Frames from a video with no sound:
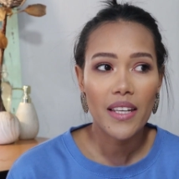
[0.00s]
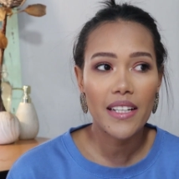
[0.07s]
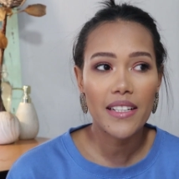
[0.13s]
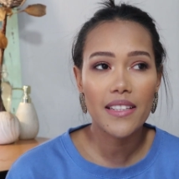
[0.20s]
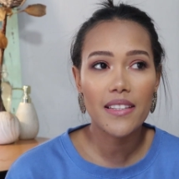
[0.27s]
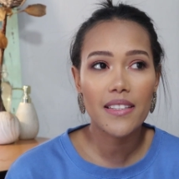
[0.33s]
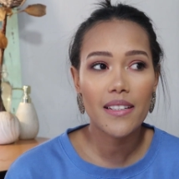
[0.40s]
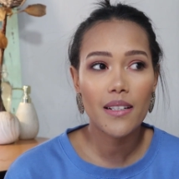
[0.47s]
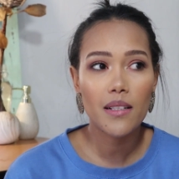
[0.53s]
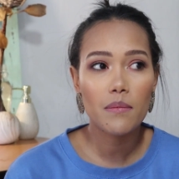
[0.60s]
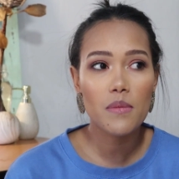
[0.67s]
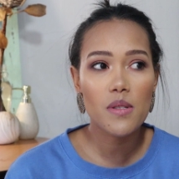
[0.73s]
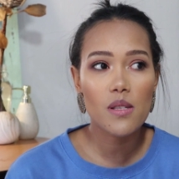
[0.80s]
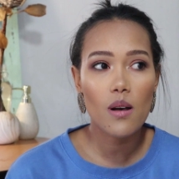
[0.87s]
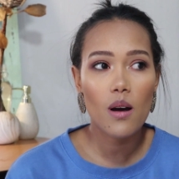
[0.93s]
in
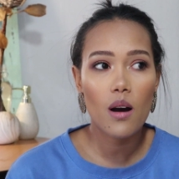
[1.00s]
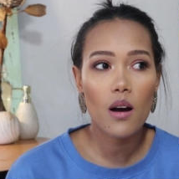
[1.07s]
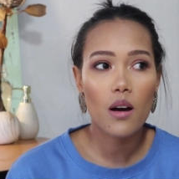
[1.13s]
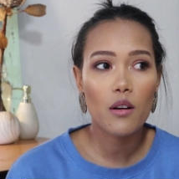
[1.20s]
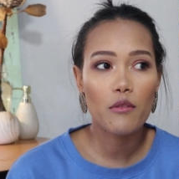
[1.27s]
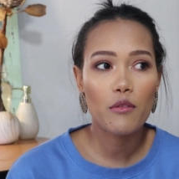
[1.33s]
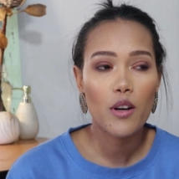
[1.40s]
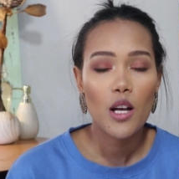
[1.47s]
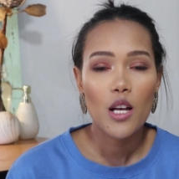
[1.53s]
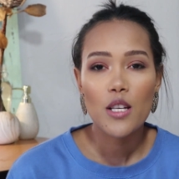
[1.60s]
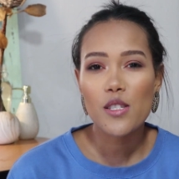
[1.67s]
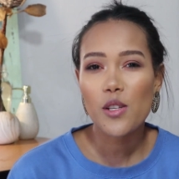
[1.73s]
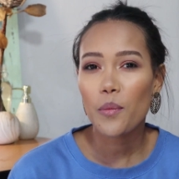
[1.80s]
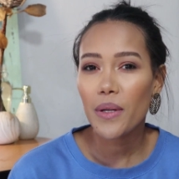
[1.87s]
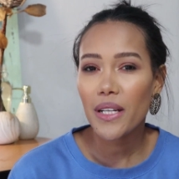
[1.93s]
terms of
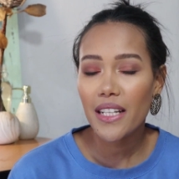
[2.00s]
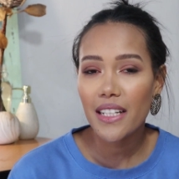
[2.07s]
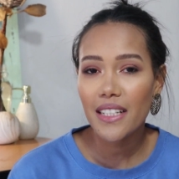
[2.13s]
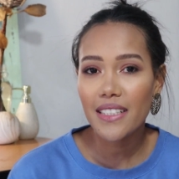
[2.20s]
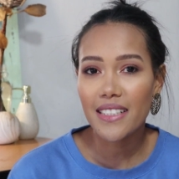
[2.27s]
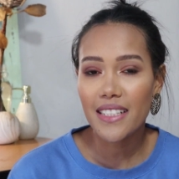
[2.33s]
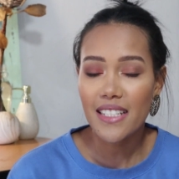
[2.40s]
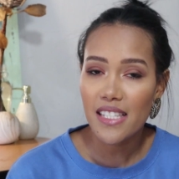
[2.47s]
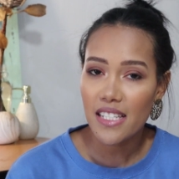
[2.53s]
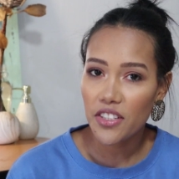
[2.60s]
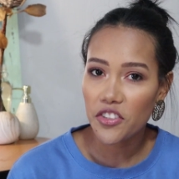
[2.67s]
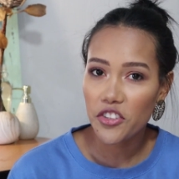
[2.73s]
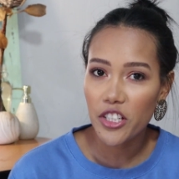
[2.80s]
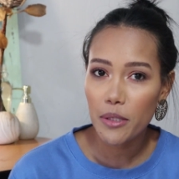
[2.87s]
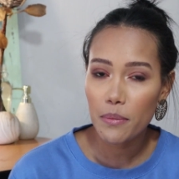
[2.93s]
so many
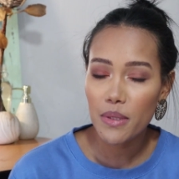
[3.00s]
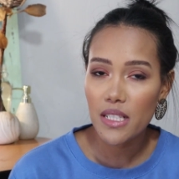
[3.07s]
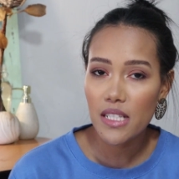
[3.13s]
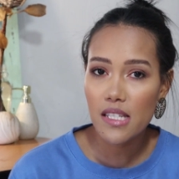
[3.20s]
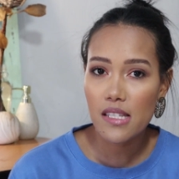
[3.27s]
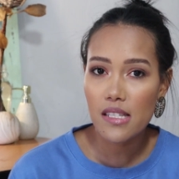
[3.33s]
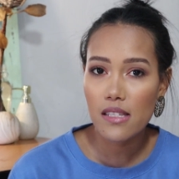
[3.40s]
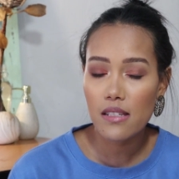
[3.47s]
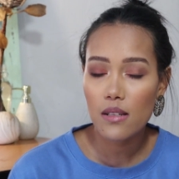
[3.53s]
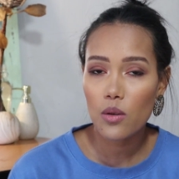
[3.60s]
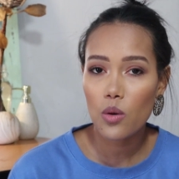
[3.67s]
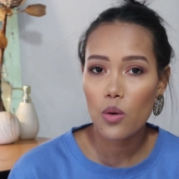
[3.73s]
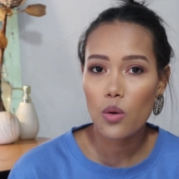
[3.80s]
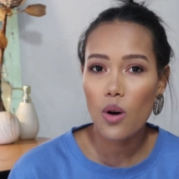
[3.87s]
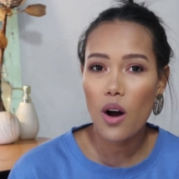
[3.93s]
disagreements
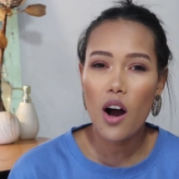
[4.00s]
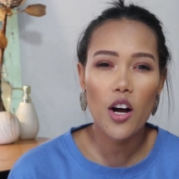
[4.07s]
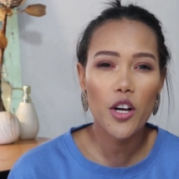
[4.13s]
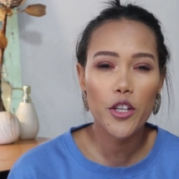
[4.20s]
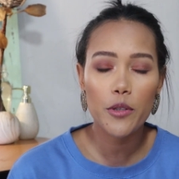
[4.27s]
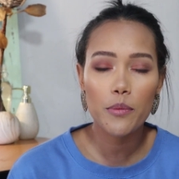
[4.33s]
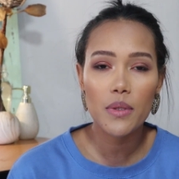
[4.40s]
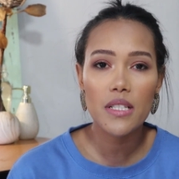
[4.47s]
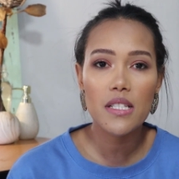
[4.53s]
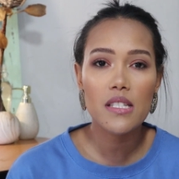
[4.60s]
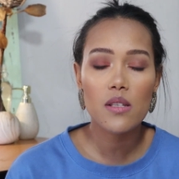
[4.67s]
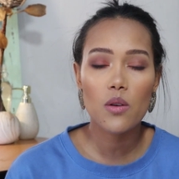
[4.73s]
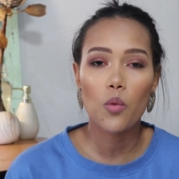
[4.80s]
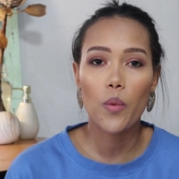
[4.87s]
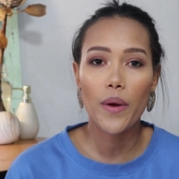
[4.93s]
or
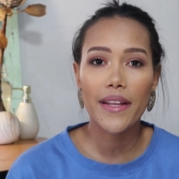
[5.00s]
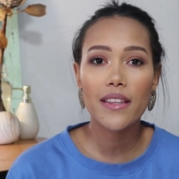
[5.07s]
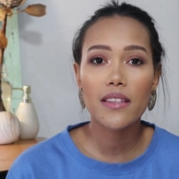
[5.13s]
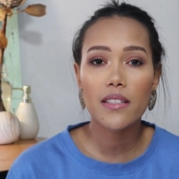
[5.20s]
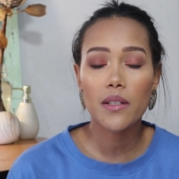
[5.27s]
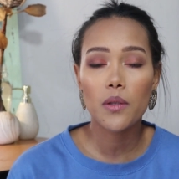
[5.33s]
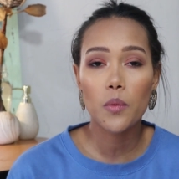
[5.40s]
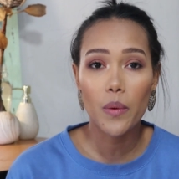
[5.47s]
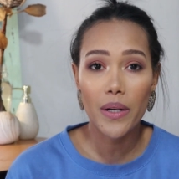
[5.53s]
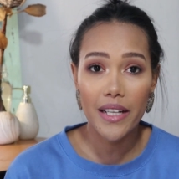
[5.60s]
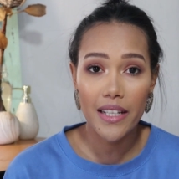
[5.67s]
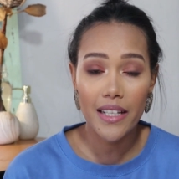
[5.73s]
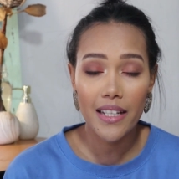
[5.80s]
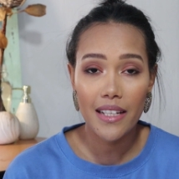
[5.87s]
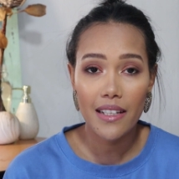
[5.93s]
arguments went
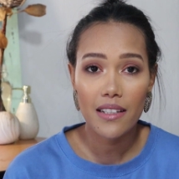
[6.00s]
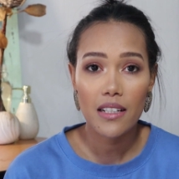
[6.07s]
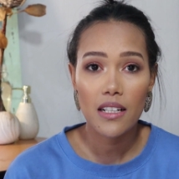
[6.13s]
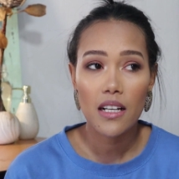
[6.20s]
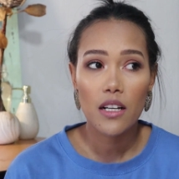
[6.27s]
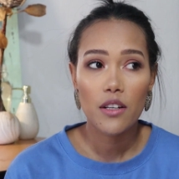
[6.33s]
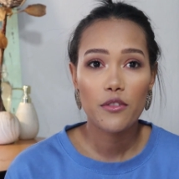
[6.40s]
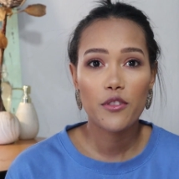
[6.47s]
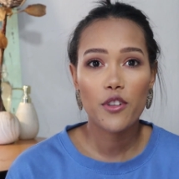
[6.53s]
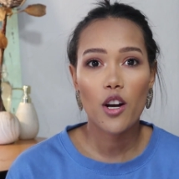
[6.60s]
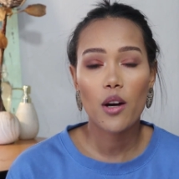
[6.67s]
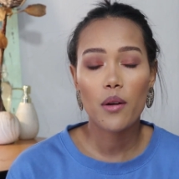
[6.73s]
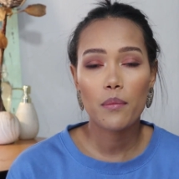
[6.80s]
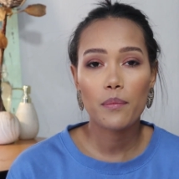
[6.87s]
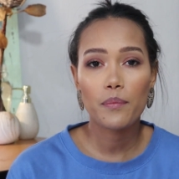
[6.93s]
away
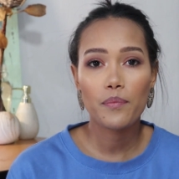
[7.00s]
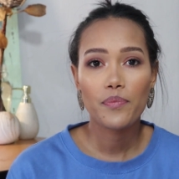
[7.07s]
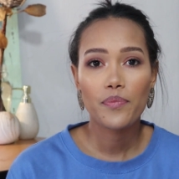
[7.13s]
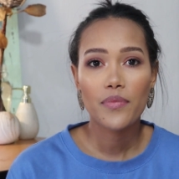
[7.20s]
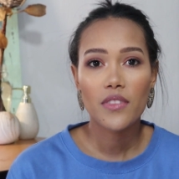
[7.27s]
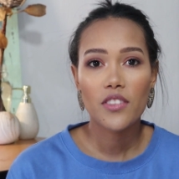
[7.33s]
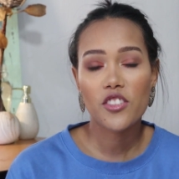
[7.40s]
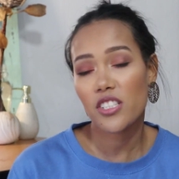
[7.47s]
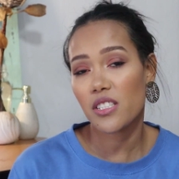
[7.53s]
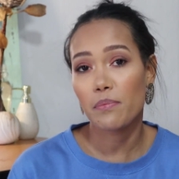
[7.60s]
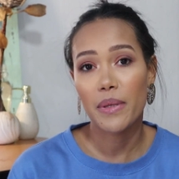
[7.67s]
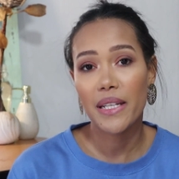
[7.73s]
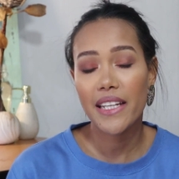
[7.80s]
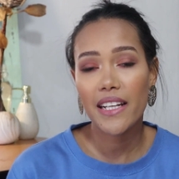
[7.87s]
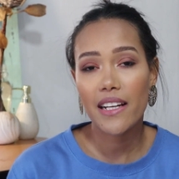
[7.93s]
from just
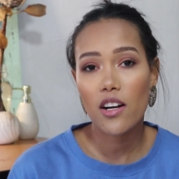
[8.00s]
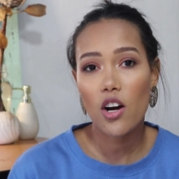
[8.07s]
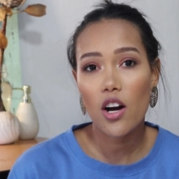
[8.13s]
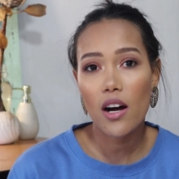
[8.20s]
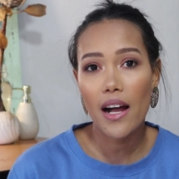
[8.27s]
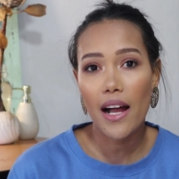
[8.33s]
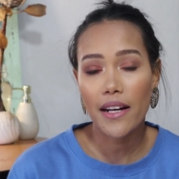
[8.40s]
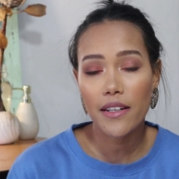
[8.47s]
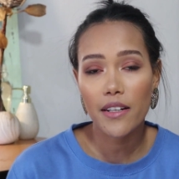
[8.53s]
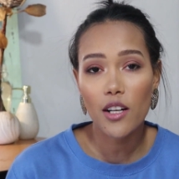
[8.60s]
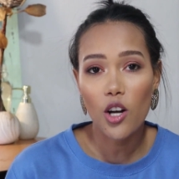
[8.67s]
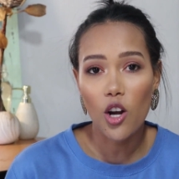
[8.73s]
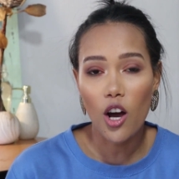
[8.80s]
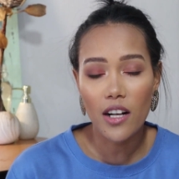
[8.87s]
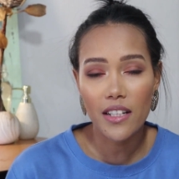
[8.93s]
being
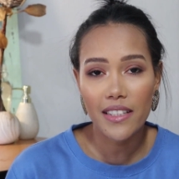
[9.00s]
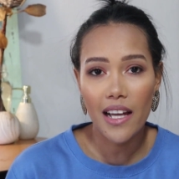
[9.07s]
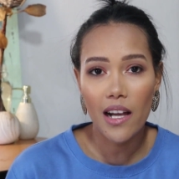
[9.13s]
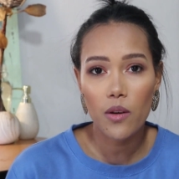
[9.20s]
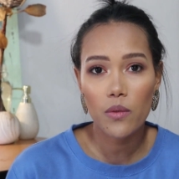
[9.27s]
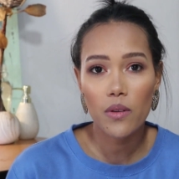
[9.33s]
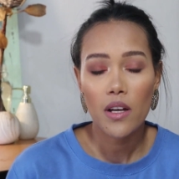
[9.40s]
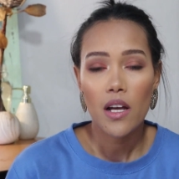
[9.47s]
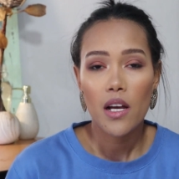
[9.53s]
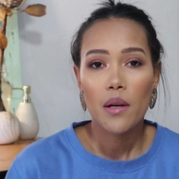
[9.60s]
under lockdown,